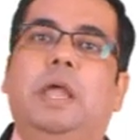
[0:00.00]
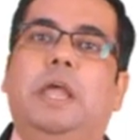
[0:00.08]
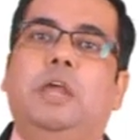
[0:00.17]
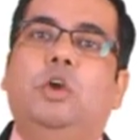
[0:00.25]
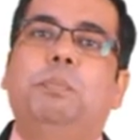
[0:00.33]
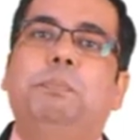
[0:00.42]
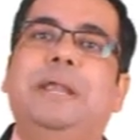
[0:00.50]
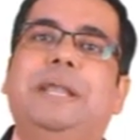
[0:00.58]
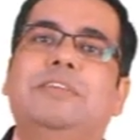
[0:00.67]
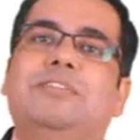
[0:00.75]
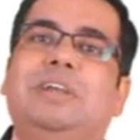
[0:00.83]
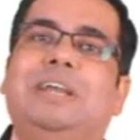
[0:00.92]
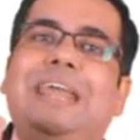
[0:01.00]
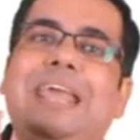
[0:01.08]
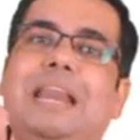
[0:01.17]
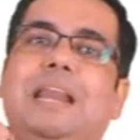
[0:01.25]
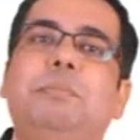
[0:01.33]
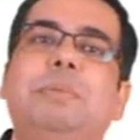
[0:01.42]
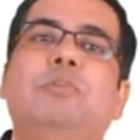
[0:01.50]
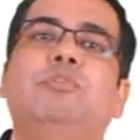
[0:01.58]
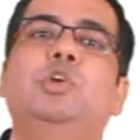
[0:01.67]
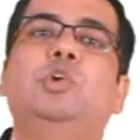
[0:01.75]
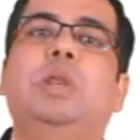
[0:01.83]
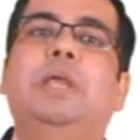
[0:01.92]
equipment is still remain
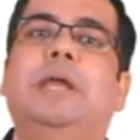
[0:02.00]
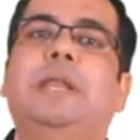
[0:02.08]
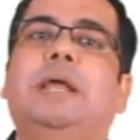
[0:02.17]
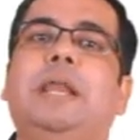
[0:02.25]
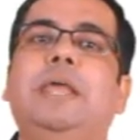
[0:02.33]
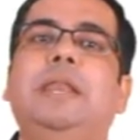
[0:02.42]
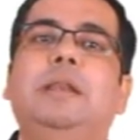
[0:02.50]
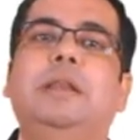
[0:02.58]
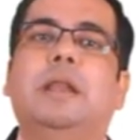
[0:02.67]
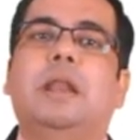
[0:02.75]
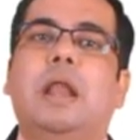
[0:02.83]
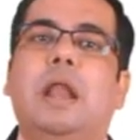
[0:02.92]
visually unclean